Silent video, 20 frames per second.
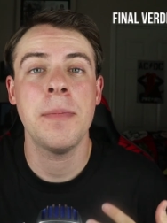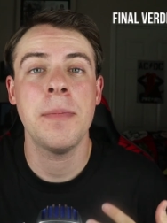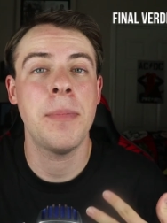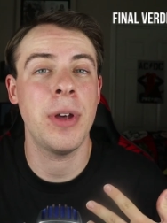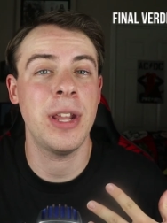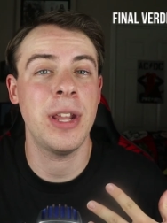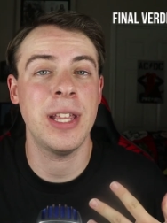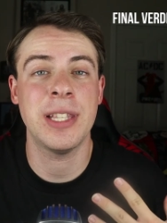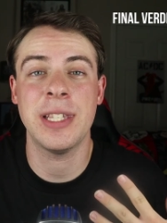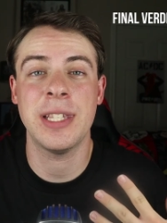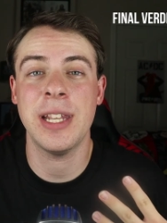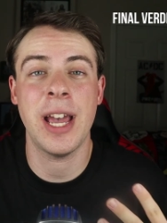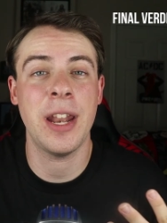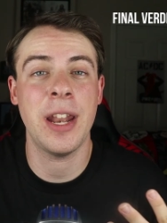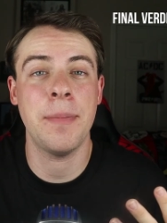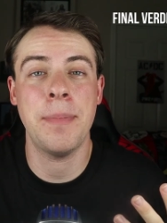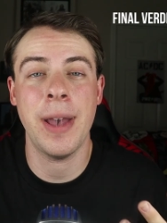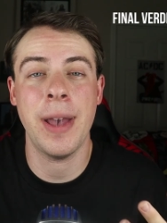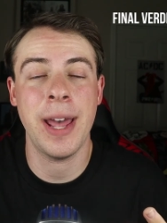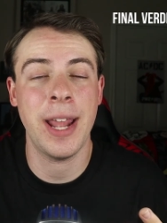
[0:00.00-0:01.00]
but it's not
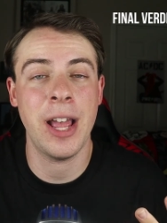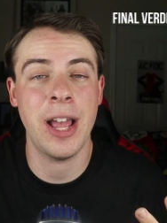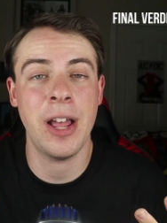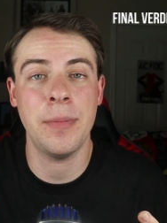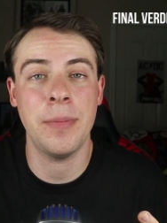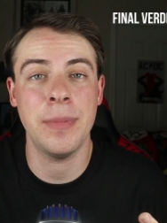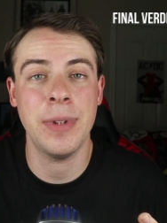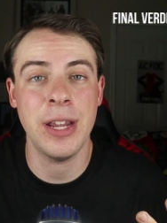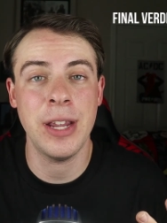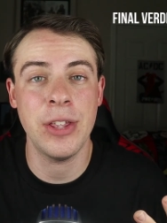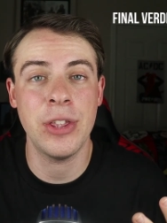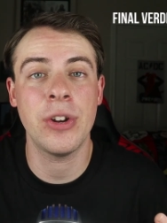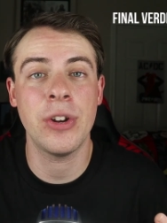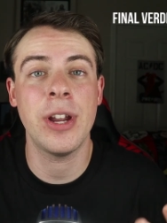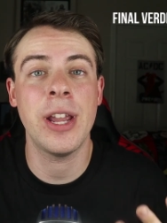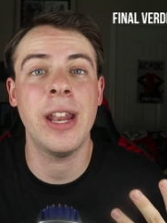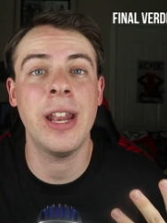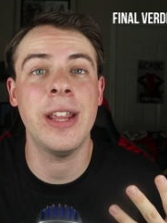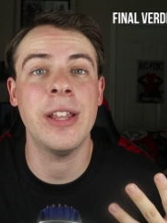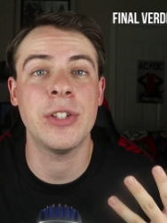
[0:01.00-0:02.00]
a bad album either.
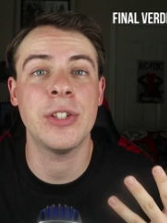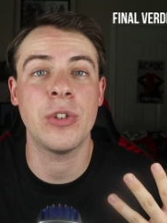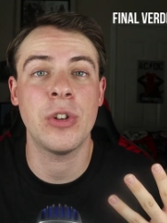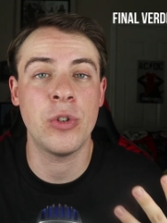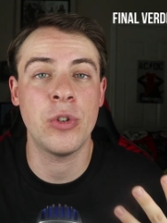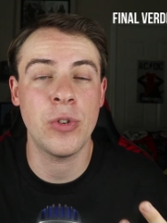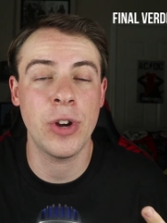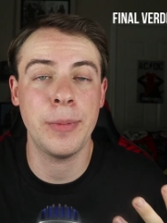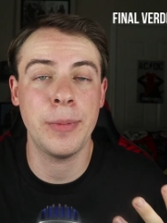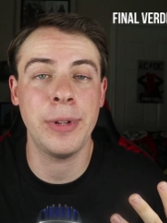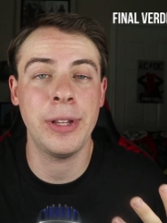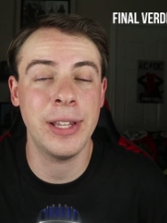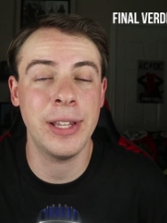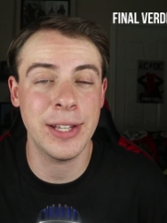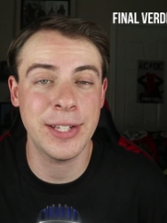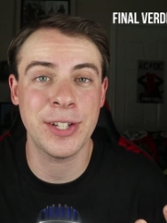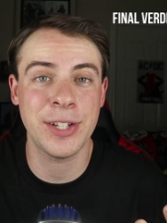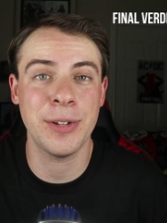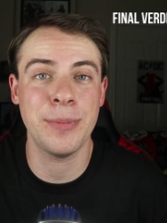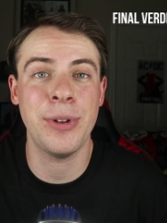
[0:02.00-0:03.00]
It is incredibly
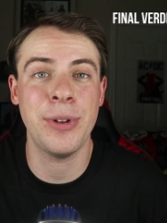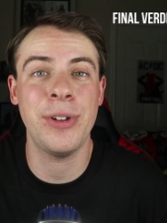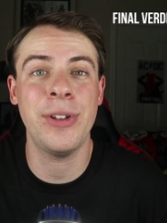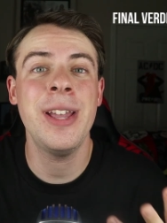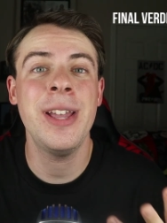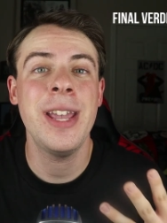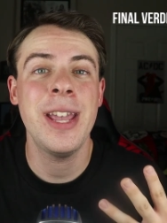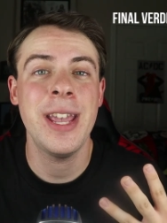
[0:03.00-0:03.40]
listenable